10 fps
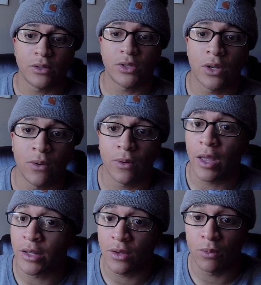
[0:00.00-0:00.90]
so
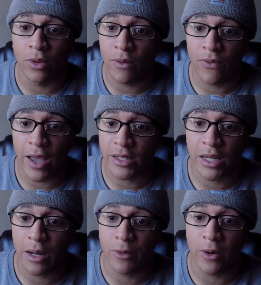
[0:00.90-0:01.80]
it's a really fast
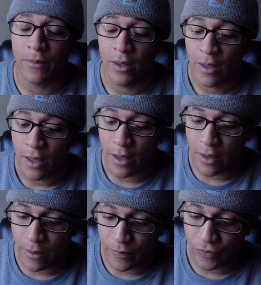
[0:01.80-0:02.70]
camera
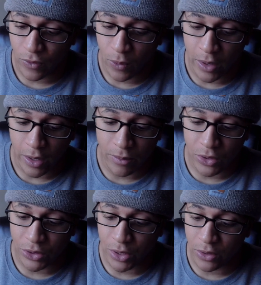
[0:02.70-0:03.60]
when it comes
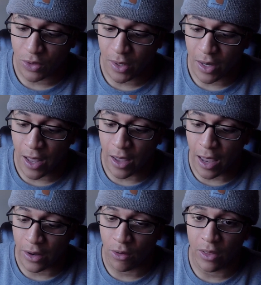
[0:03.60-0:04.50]
to shutter speed.
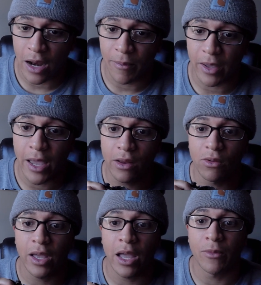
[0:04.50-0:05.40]
I know a lot of
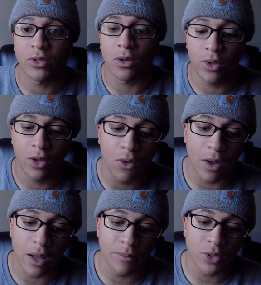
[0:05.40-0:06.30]
mechanical cameras only go
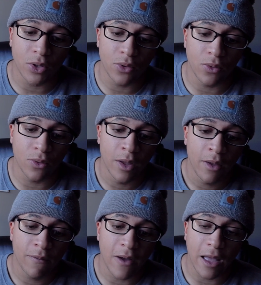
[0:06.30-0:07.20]
up to
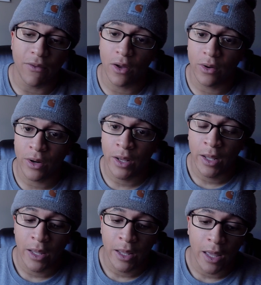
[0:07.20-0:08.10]
500.
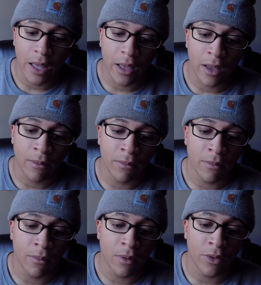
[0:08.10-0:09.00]

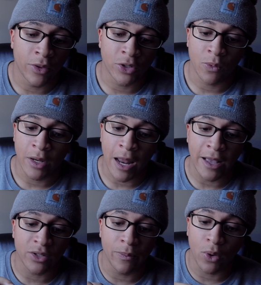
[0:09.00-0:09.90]
This one
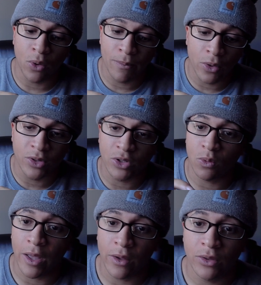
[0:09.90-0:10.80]
has a bulb mode as
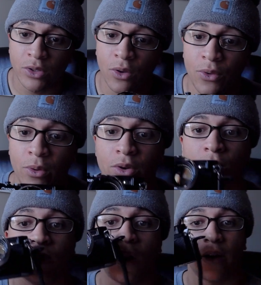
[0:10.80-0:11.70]
well, so if you want to
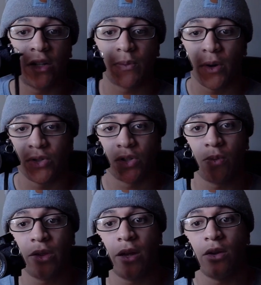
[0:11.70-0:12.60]
do long exposures
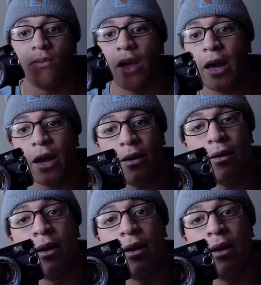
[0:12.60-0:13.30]
with it, you can.